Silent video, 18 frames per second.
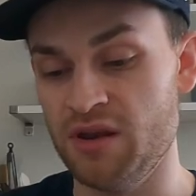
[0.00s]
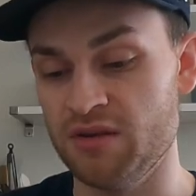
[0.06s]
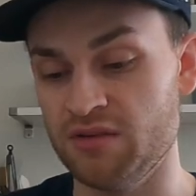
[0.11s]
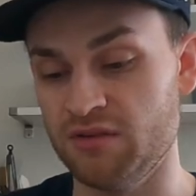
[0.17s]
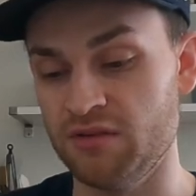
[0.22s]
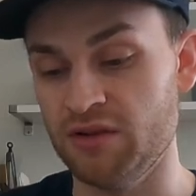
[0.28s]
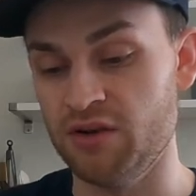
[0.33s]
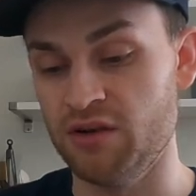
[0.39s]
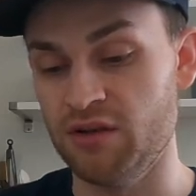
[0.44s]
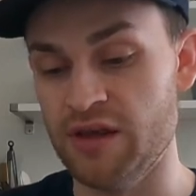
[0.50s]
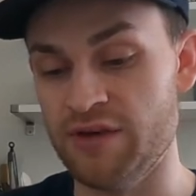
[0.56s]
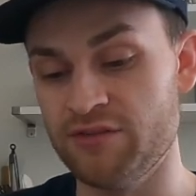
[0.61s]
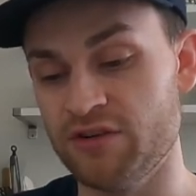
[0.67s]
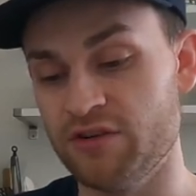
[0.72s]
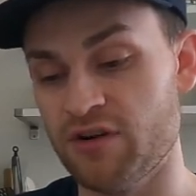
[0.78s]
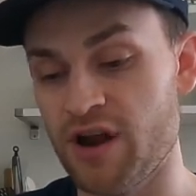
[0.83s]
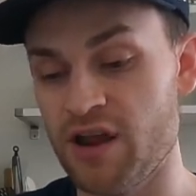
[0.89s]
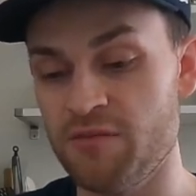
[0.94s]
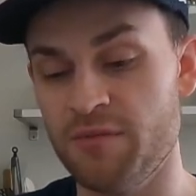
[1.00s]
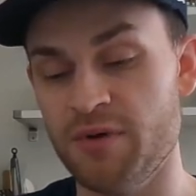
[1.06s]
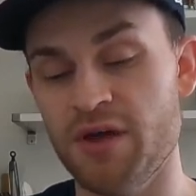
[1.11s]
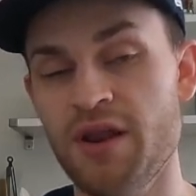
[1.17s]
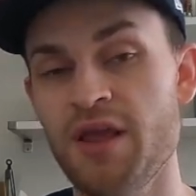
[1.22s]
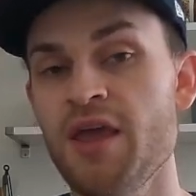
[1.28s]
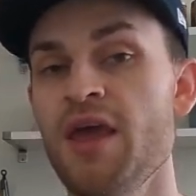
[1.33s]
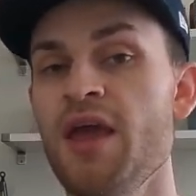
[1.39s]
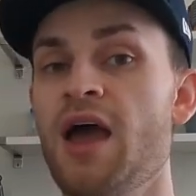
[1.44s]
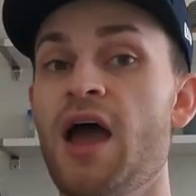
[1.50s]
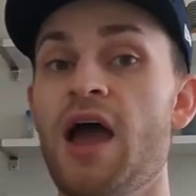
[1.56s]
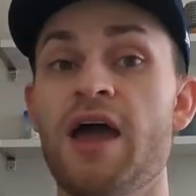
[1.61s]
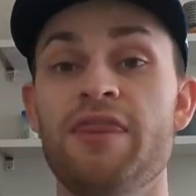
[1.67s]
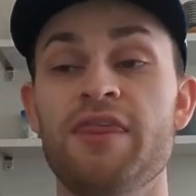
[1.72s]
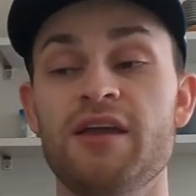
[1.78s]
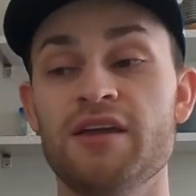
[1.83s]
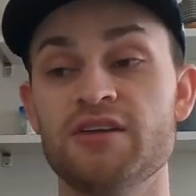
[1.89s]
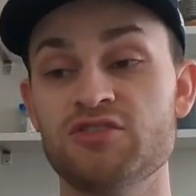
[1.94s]
It's a little left to right, but I
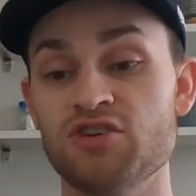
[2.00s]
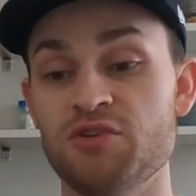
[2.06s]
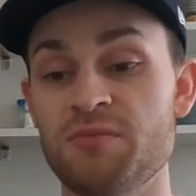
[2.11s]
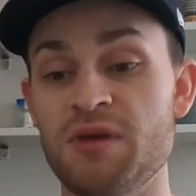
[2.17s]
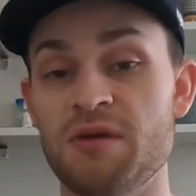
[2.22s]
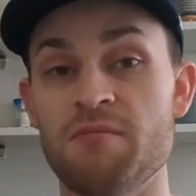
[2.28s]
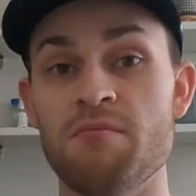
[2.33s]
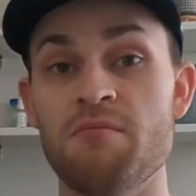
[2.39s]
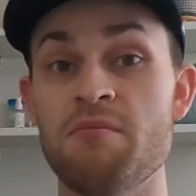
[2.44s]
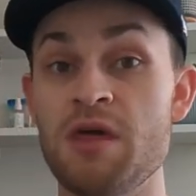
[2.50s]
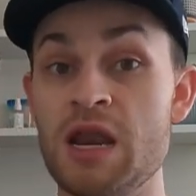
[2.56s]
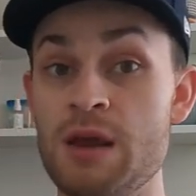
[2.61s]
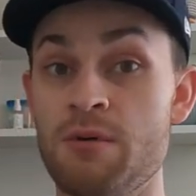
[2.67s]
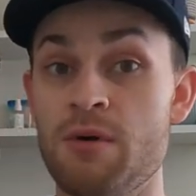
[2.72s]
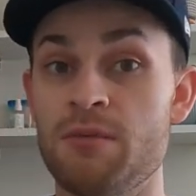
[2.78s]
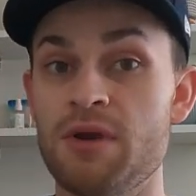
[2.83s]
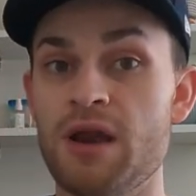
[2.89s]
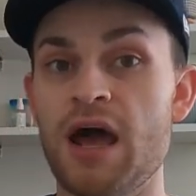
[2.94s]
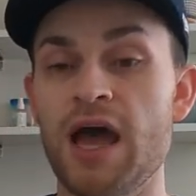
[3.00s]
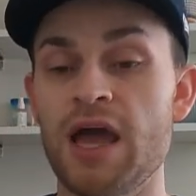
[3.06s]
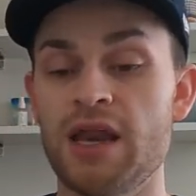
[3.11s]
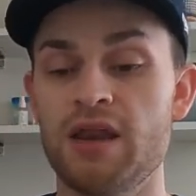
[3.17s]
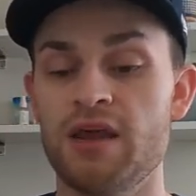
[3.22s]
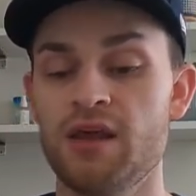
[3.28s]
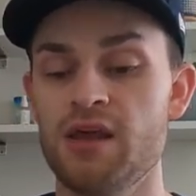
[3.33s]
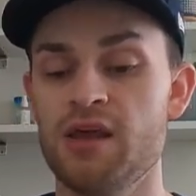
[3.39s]
think it should be a minimum 9.